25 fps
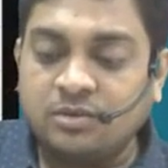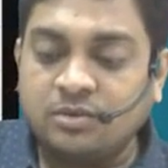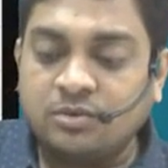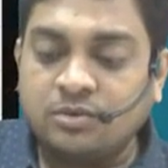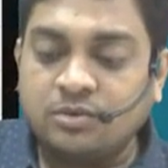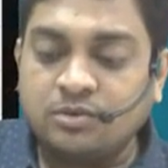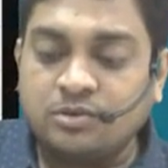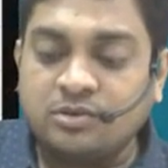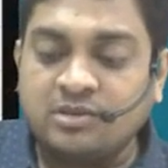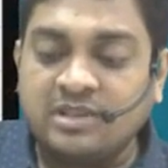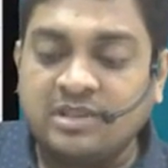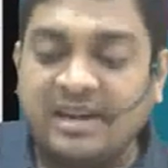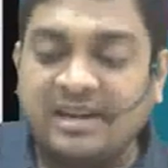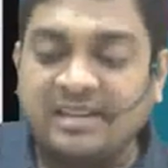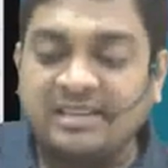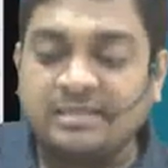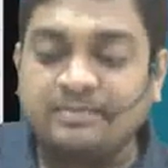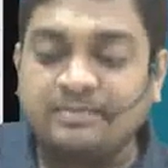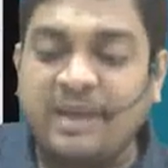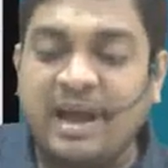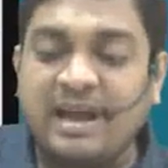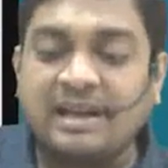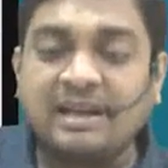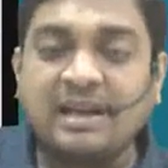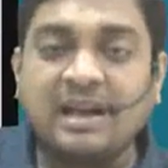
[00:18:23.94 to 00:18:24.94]
So that is
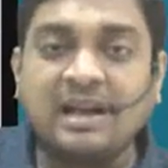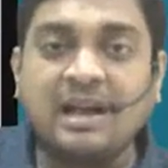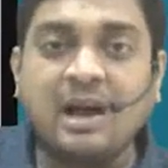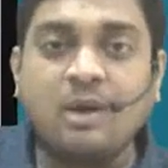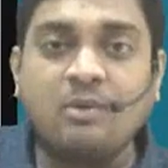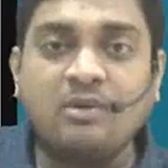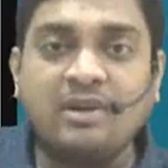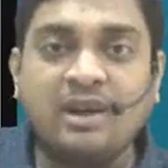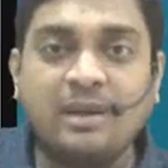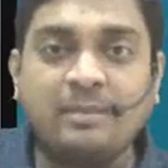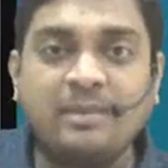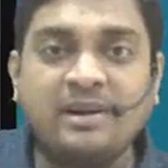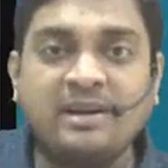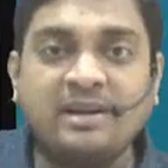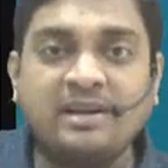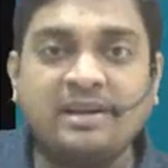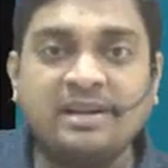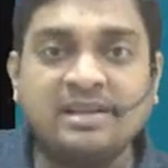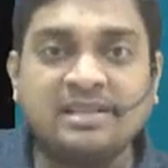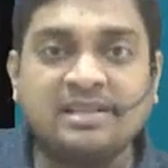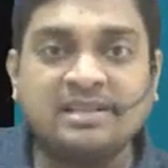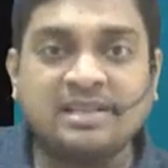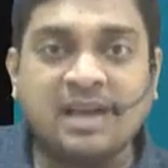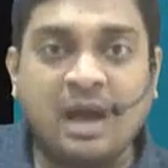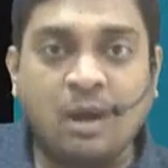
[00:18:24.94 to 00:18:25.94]
bank account debit,
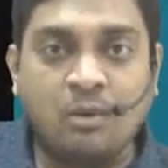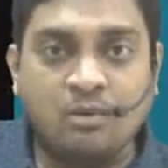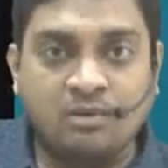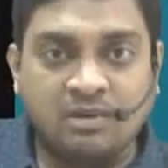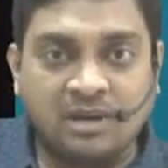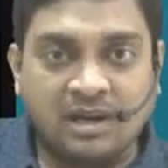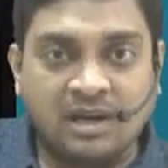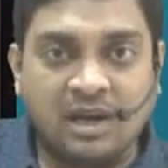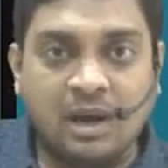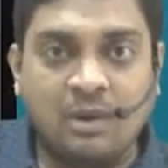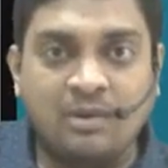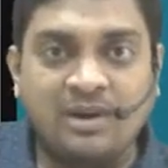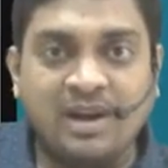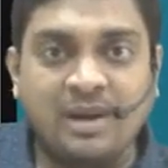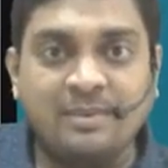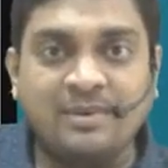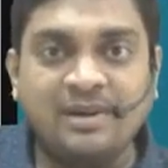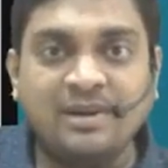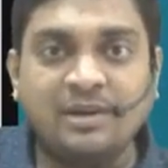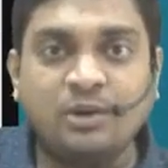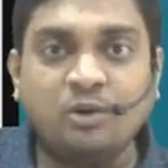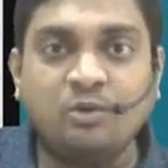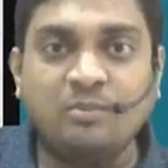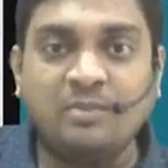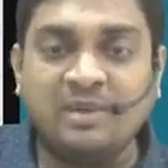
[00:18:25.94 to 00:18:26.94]
discount account
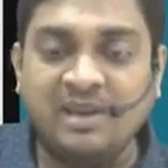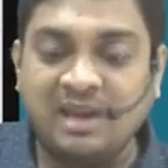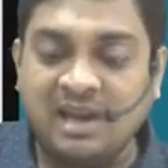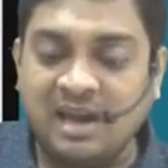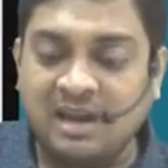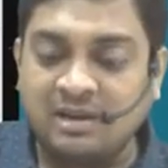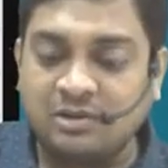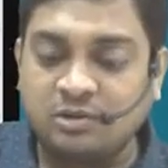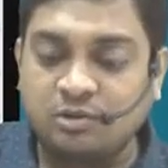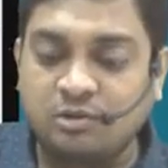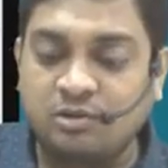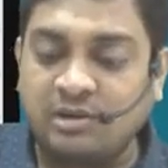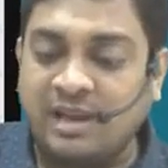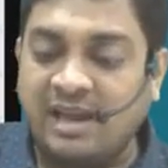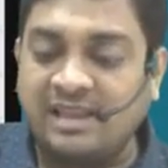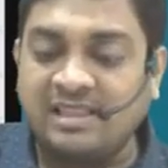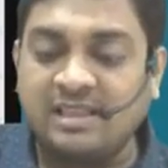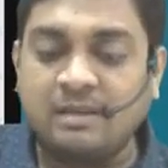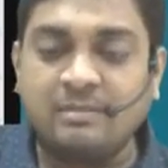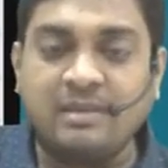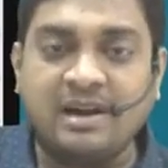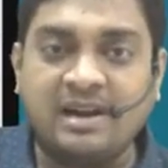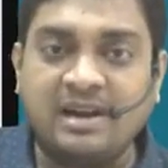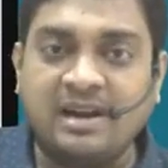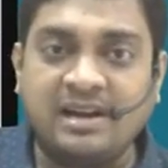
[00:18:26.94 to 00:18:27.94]
debit to BR. So neither
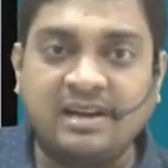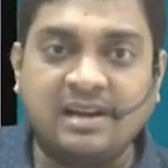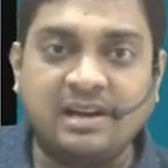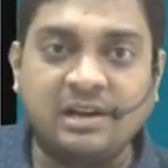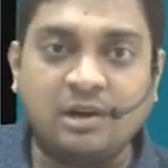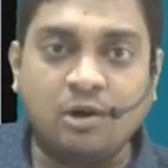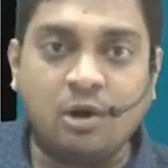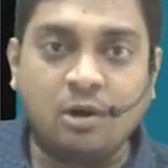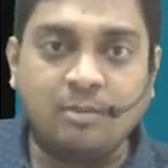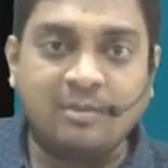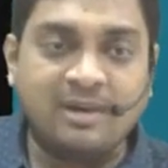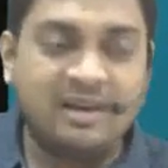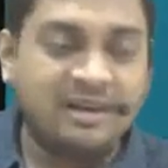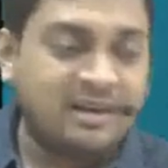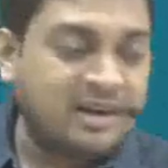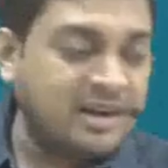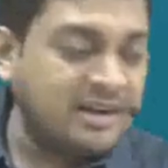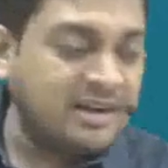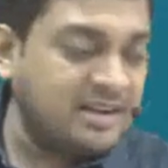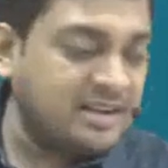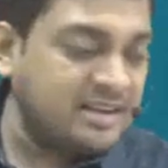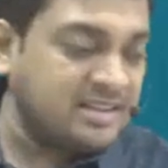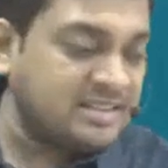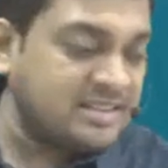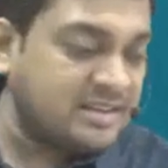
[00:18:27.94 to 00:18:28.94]
my debtor nor my
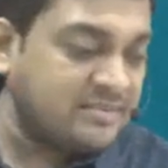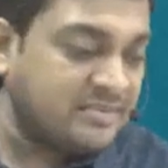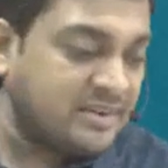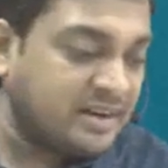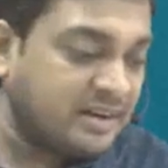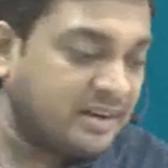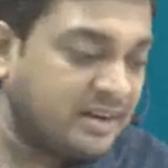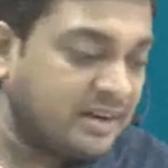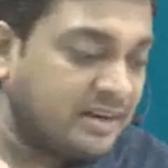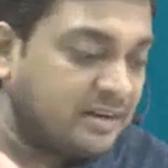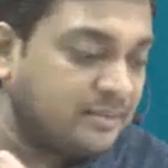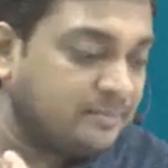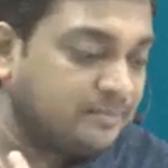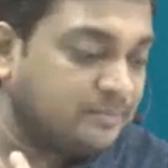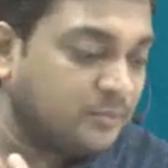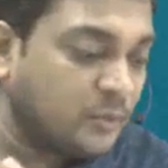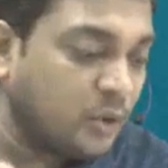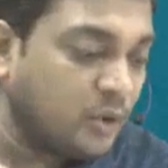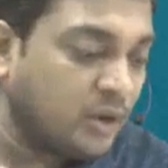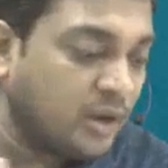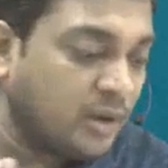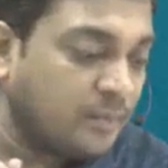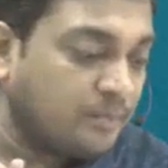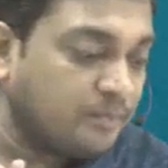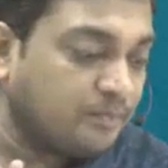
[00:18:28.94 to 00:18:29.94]
creditor is affected.
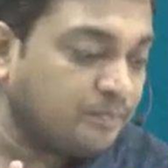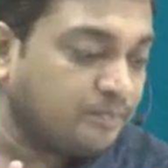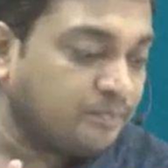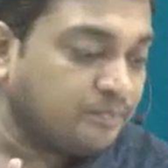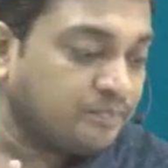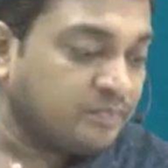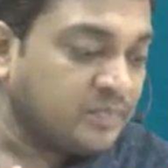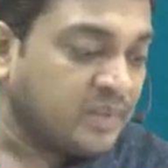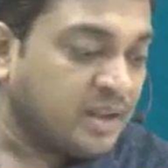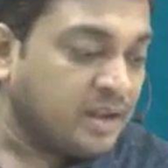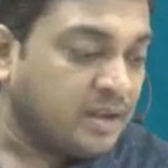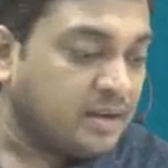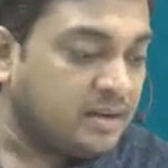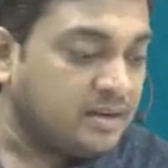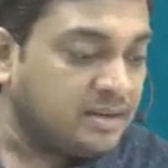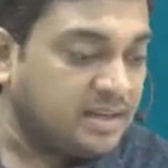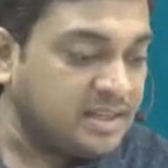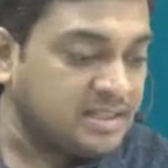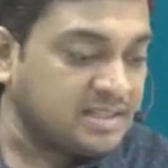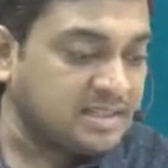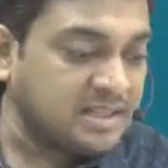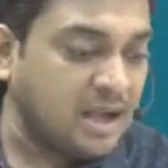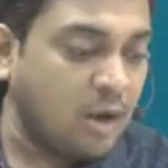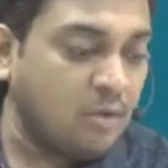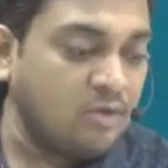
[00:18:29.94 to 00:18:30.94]
Okay.
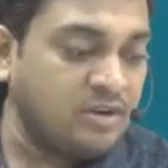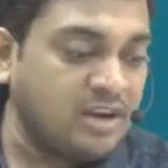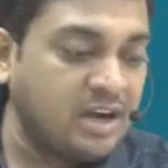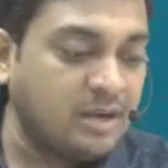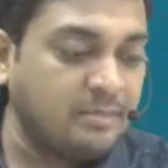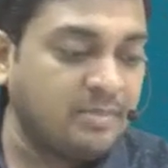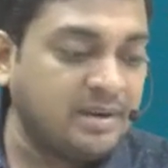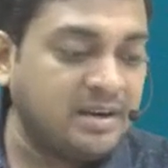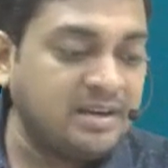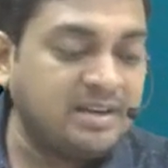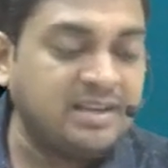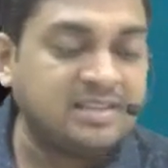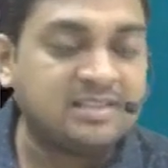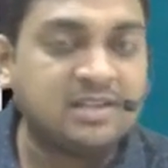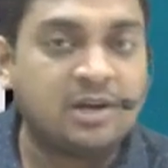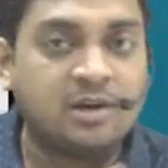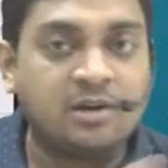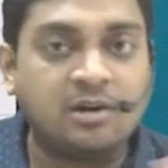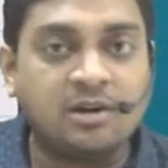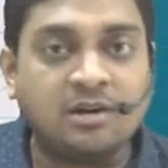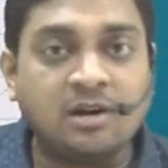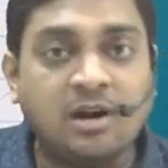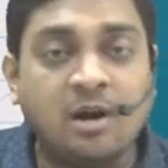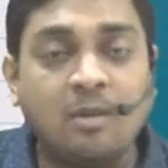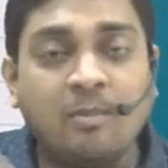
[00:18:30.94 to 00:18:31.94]
Discounted bill
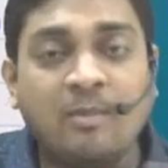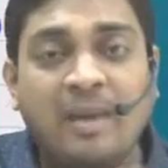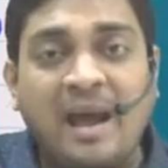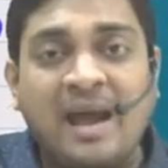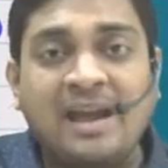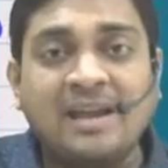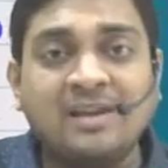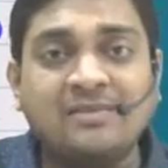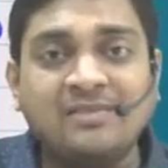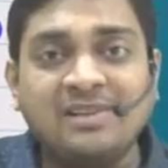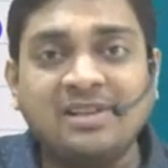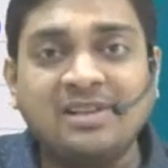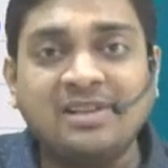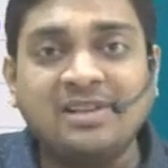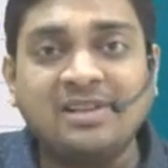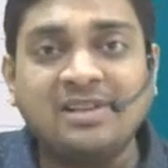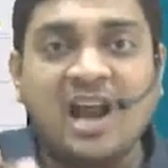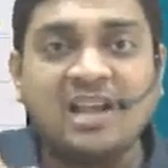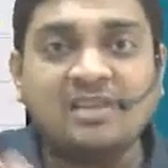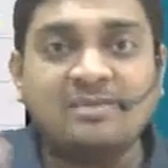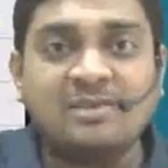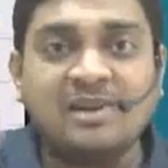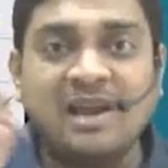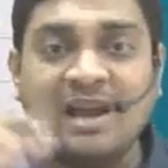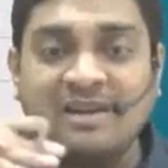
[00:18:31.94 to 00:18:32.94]
dishonored. Now bank will
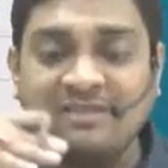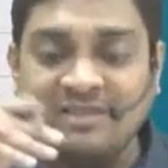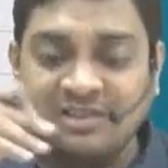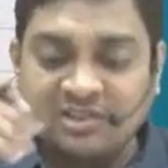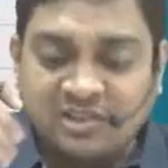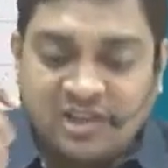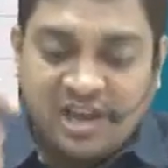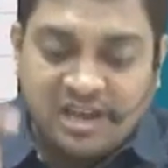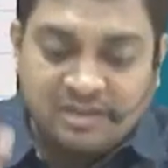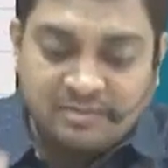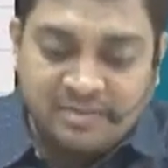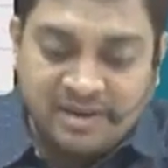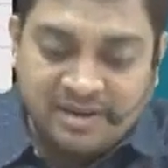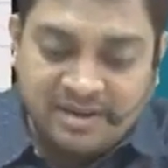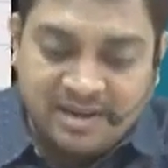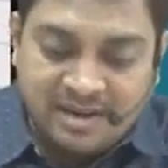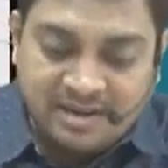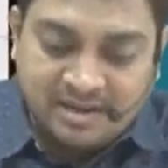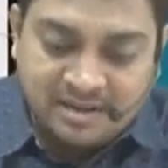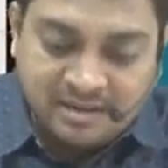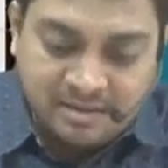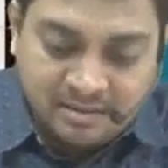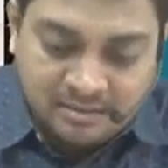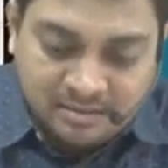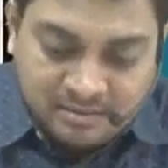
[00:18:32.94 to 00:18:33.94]
charge when I will charge my
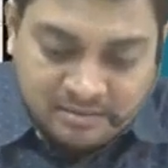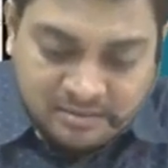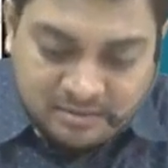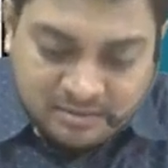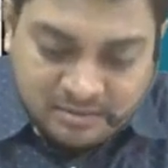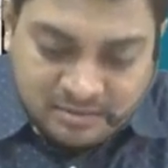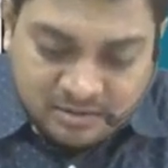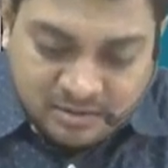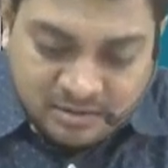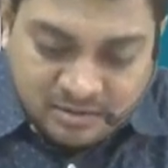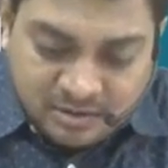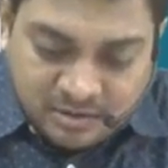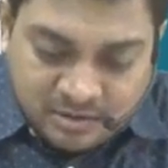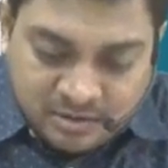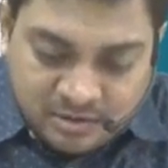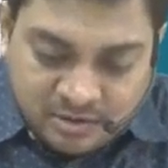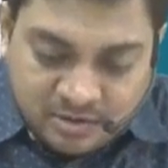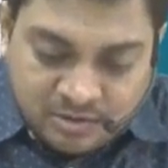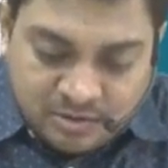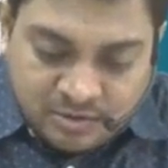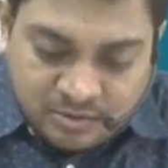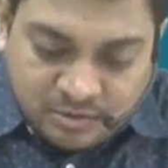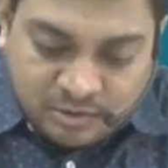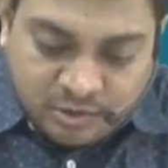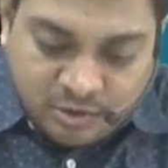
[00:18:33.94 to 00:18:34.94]
debtor.
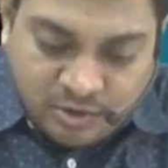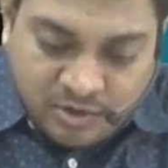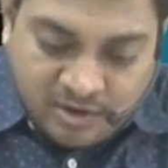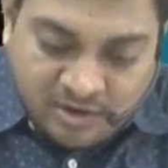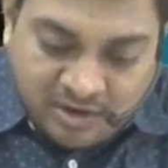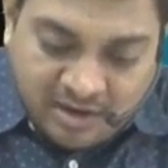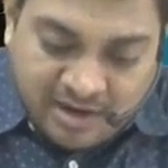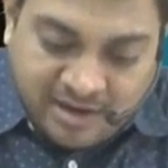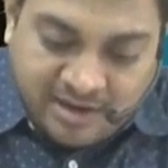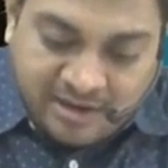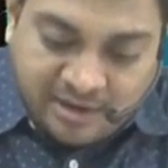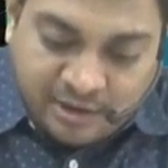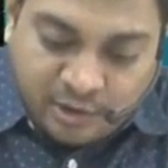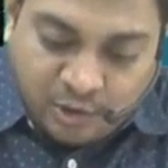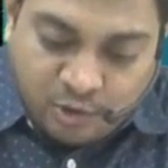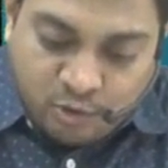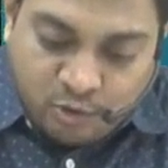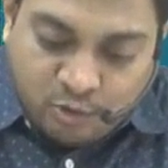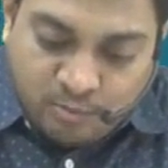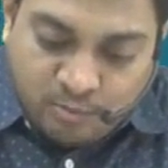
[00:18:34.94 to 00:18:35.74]
So I'll write to